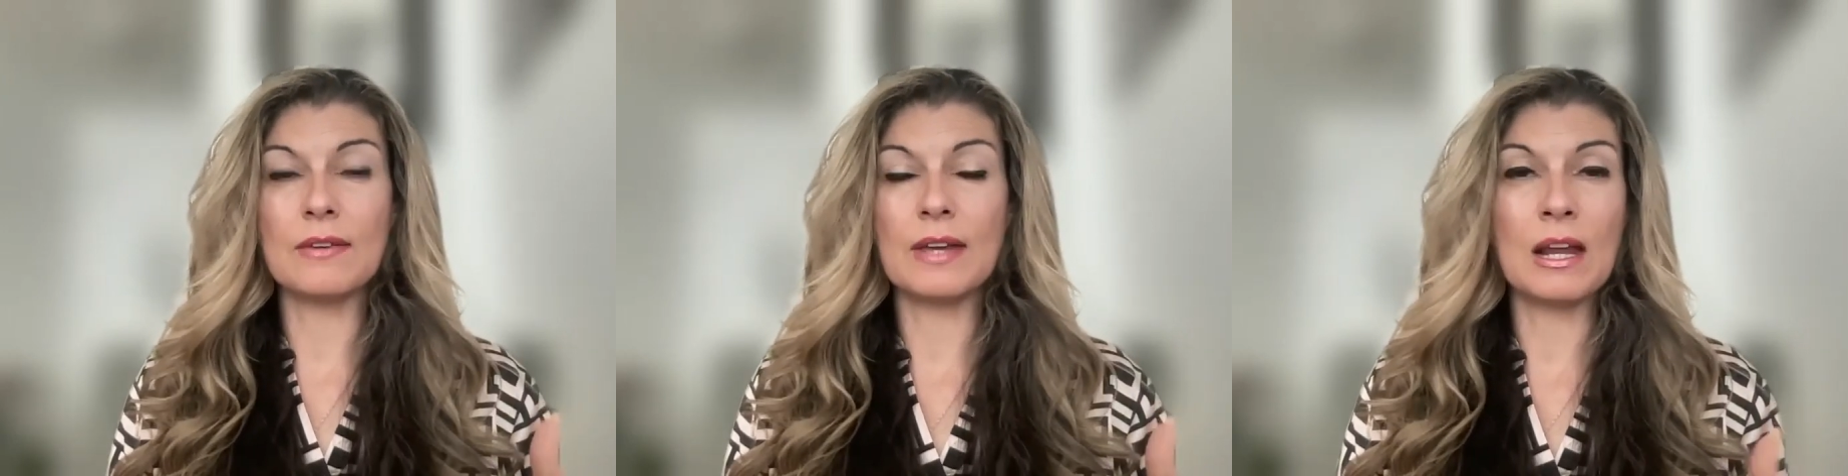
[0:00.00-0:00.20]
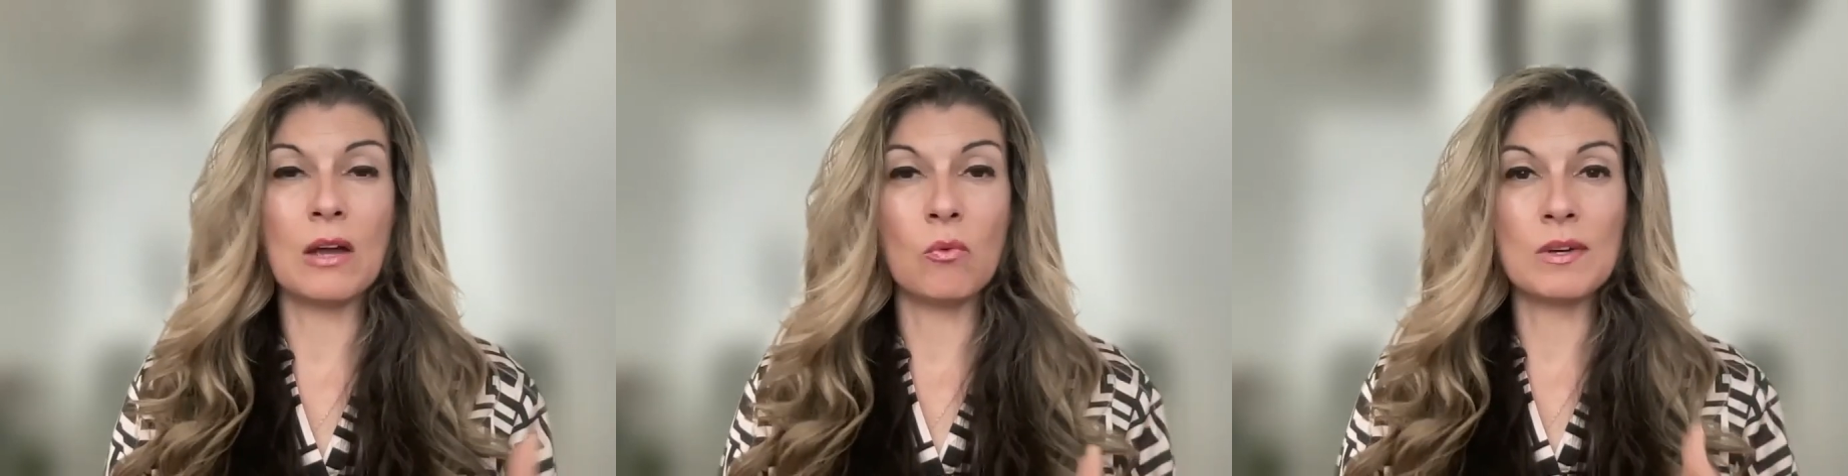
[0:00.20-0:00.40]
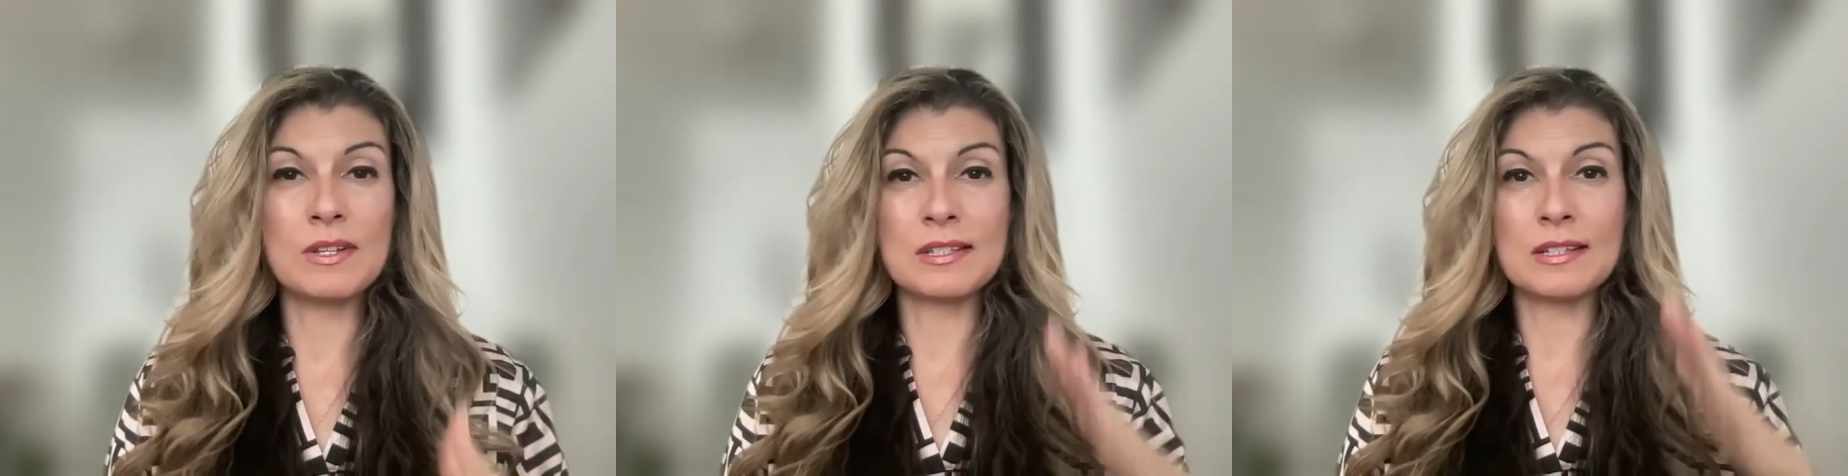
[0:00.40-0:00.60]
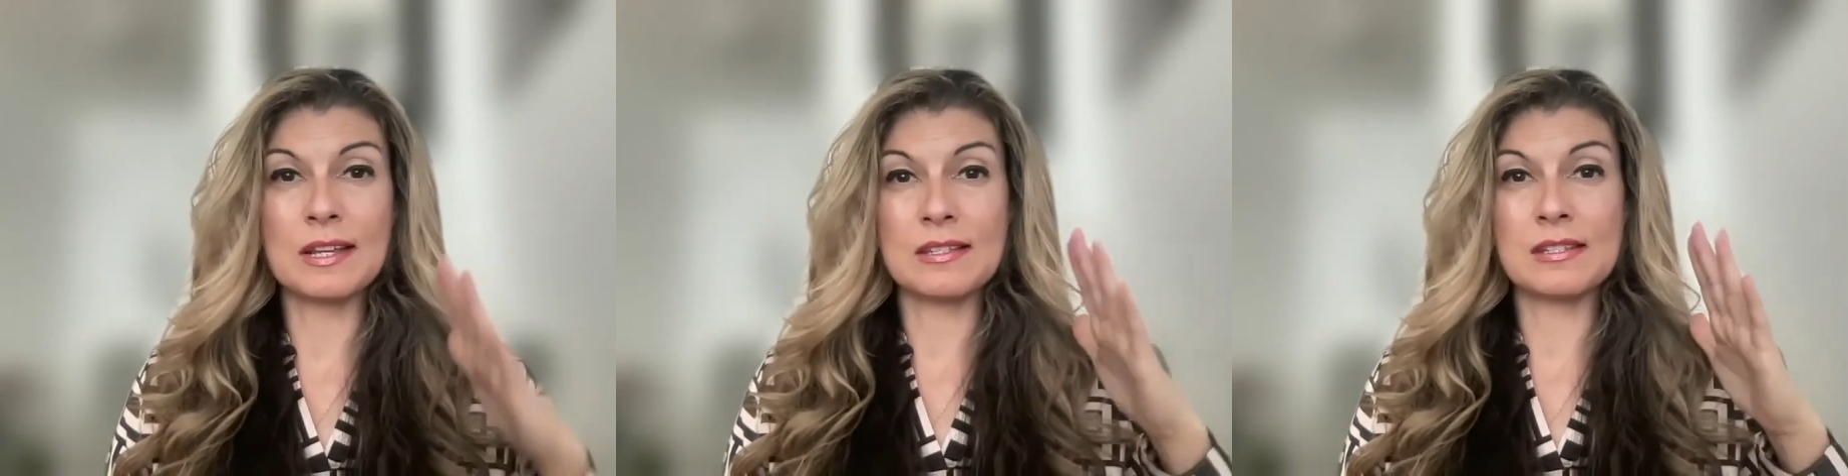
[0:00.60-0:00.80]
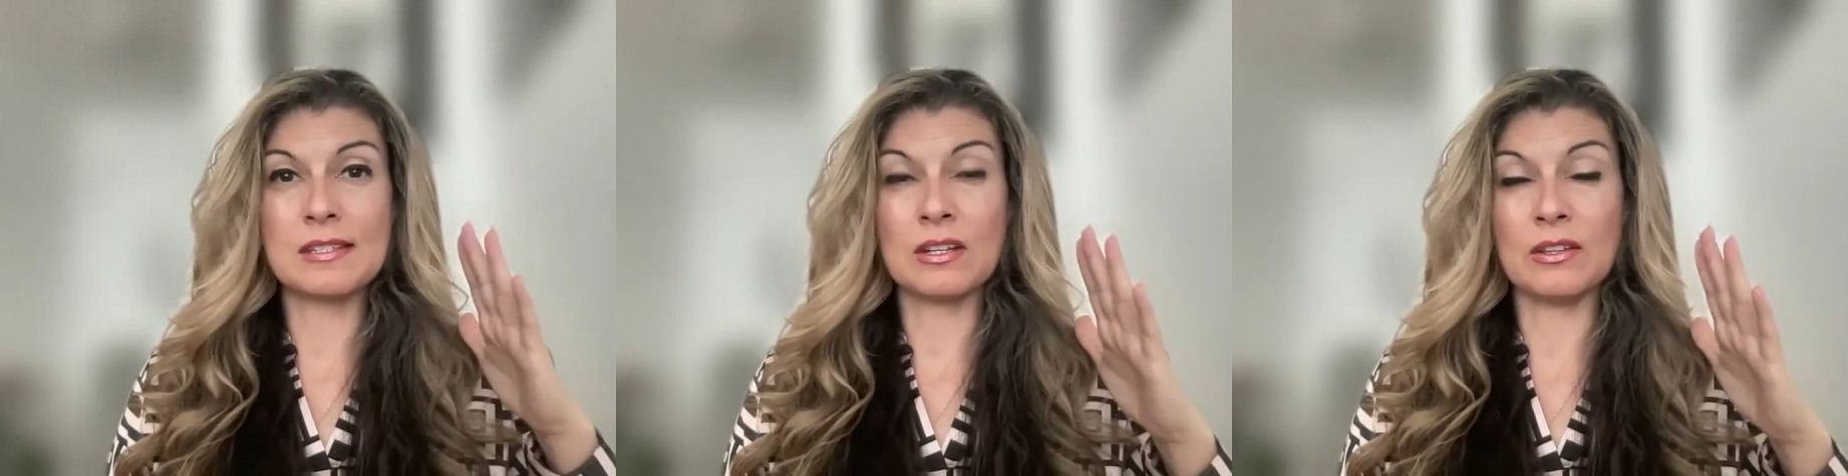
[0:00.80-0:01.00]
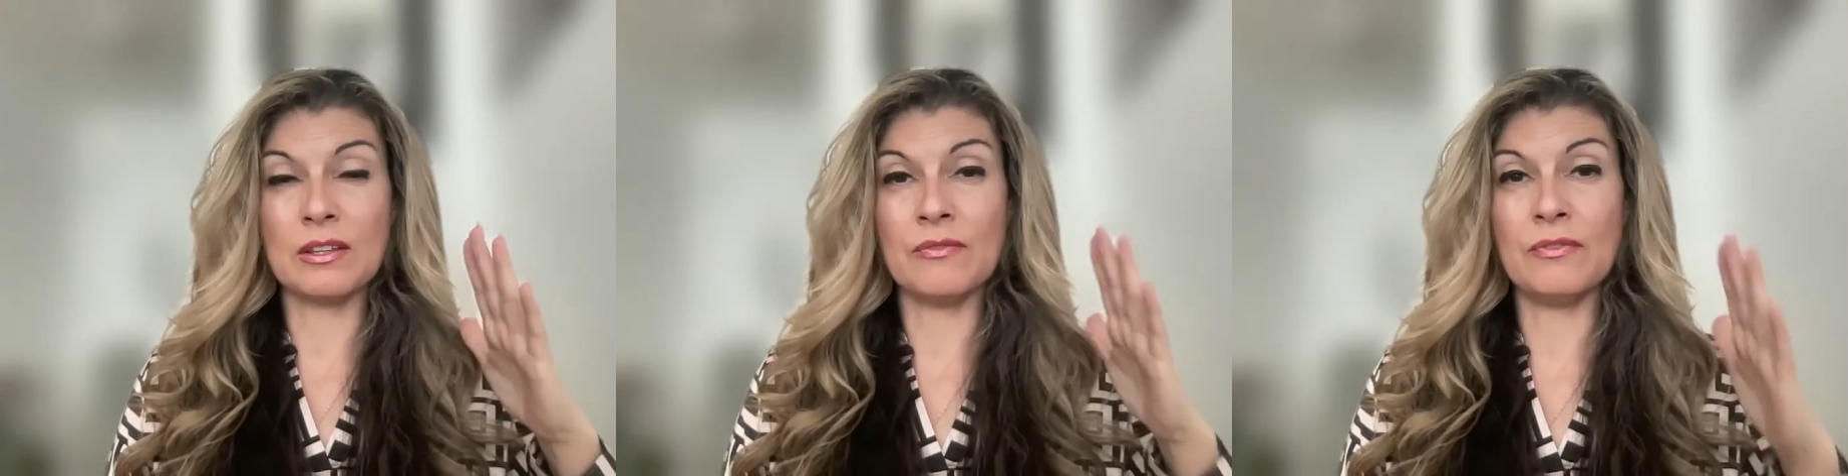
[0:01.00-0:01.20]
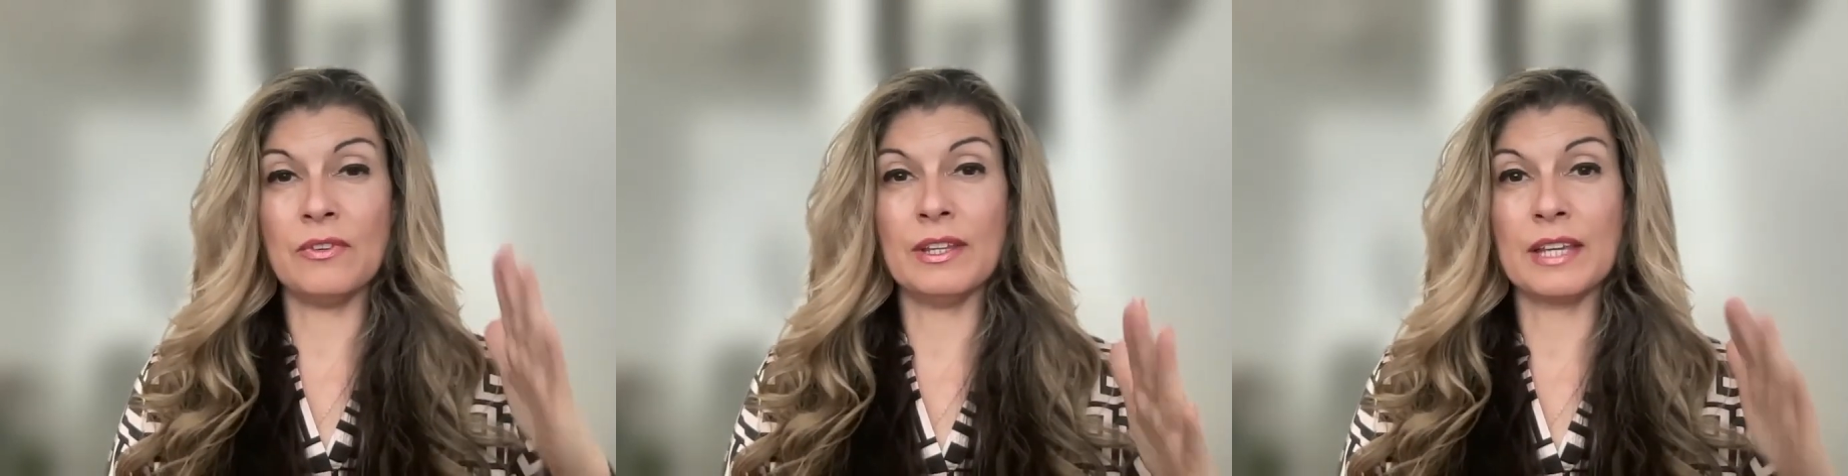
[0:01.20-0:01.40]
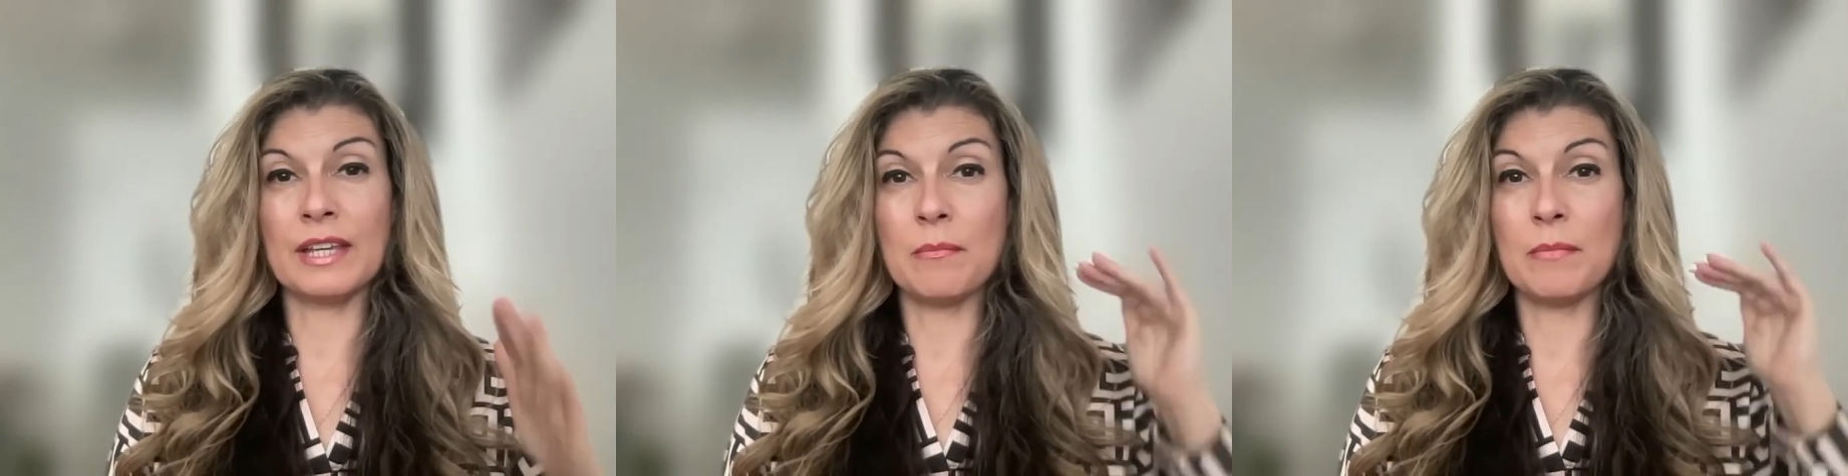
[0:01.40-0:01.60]
and I wasn't necessarily
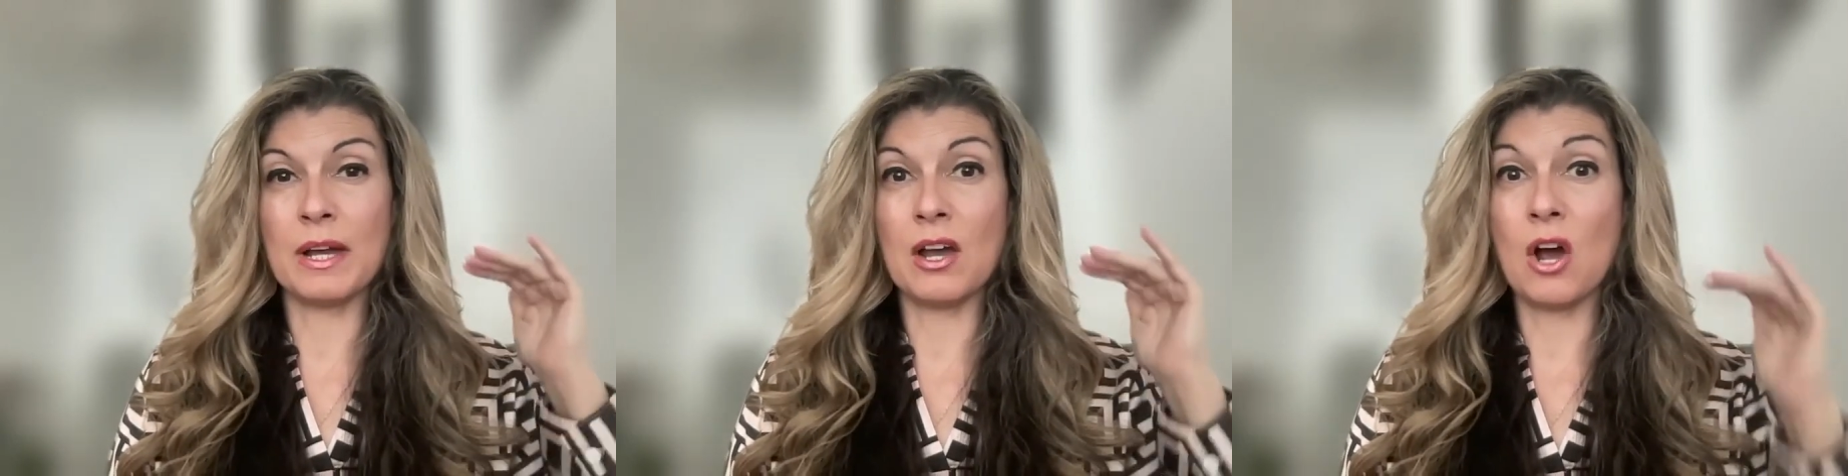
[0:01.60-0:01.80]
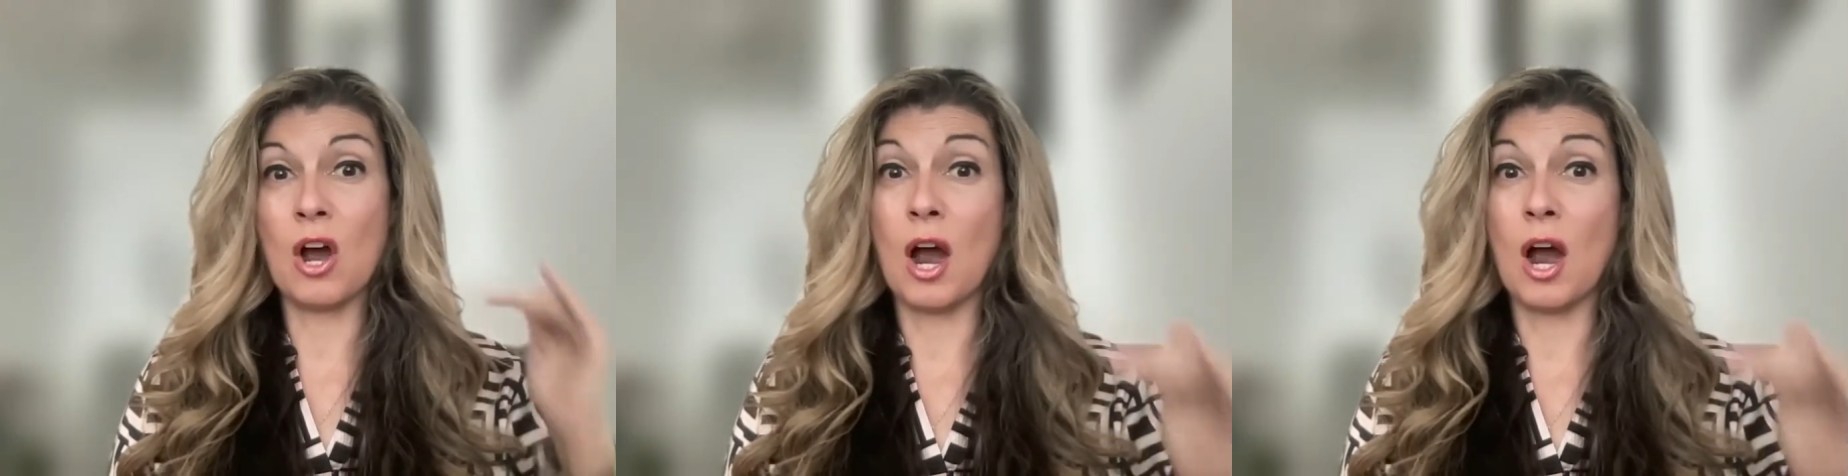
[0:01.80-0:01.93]
feeling at my